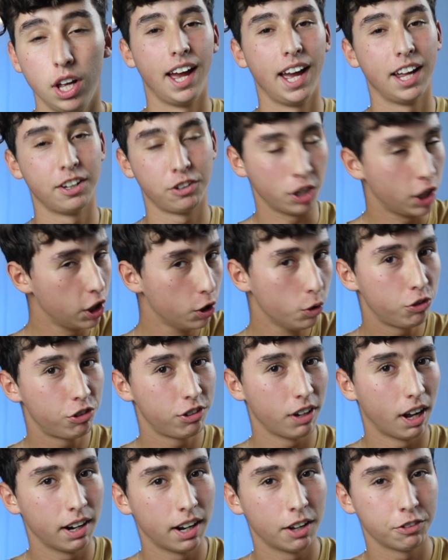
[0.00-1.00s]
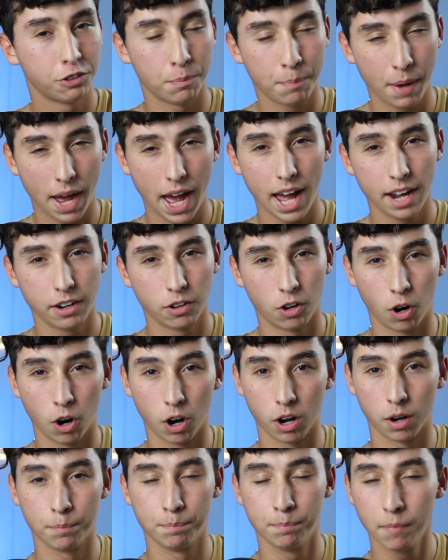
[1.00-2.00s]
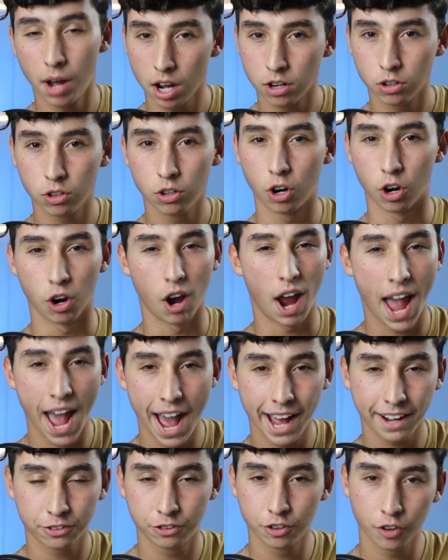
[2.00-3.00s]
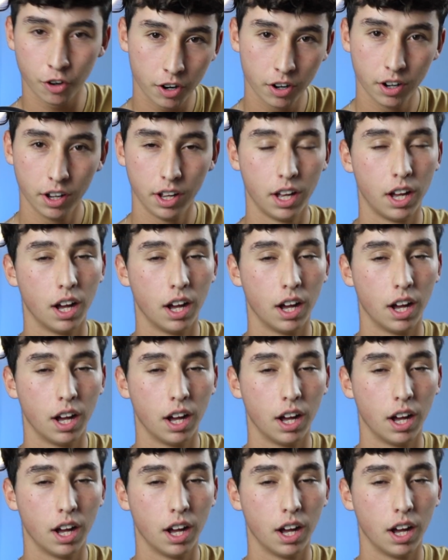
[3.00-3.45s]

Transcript: And huge shout out to Pat, our model, our actor.